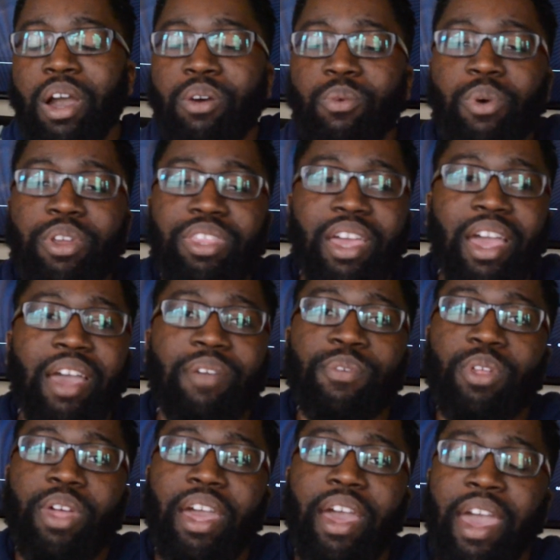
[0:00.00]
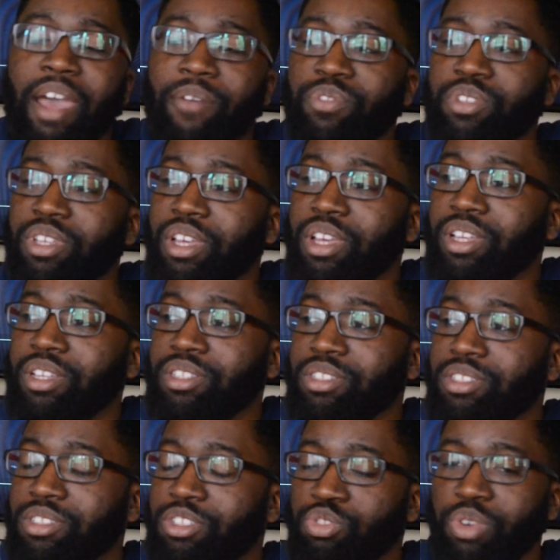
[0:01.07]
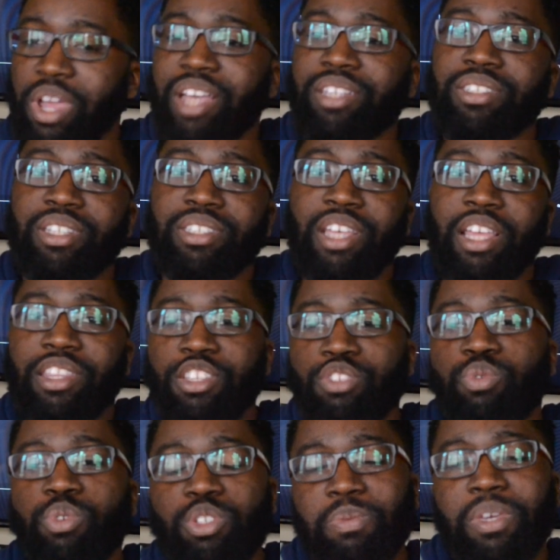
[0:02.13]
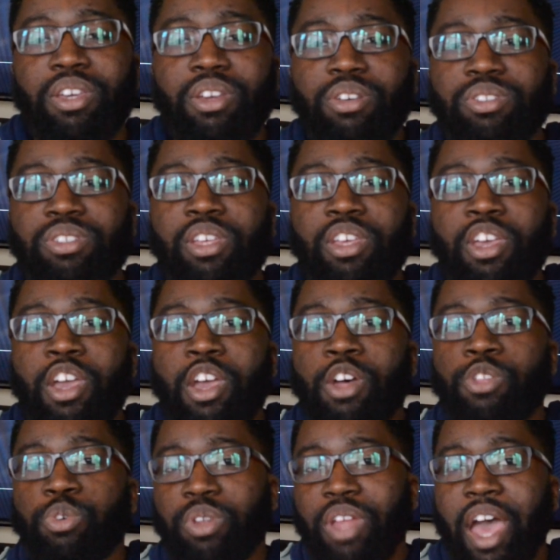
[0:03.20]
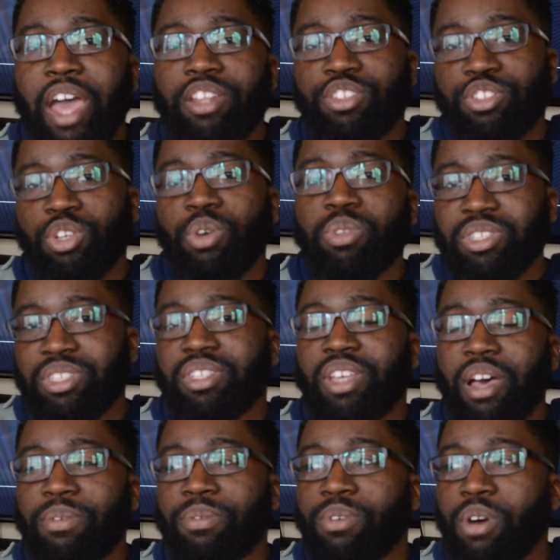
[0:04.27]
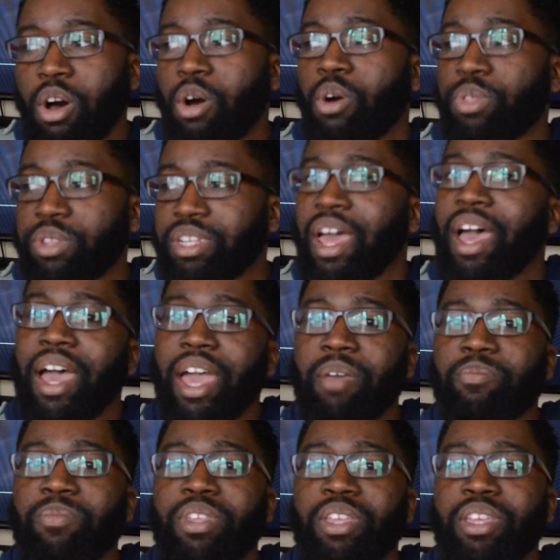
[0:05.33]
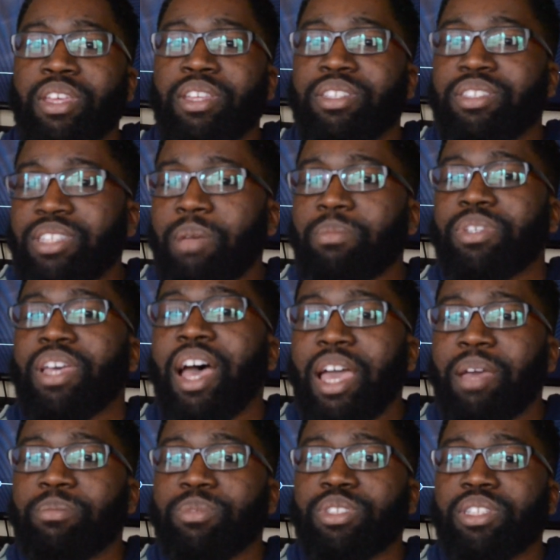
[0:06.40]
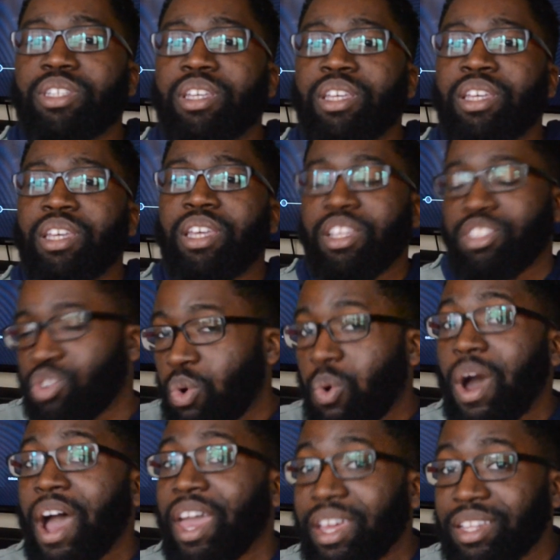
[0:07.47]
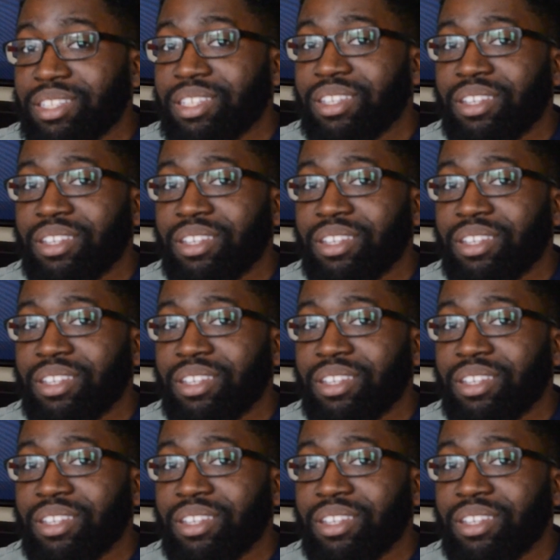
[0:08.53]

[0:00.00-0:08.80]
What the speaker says: one thing I feel like I have to stress is that these rear speakers, they're not doing stuff all the time. Sometimes it's quiet,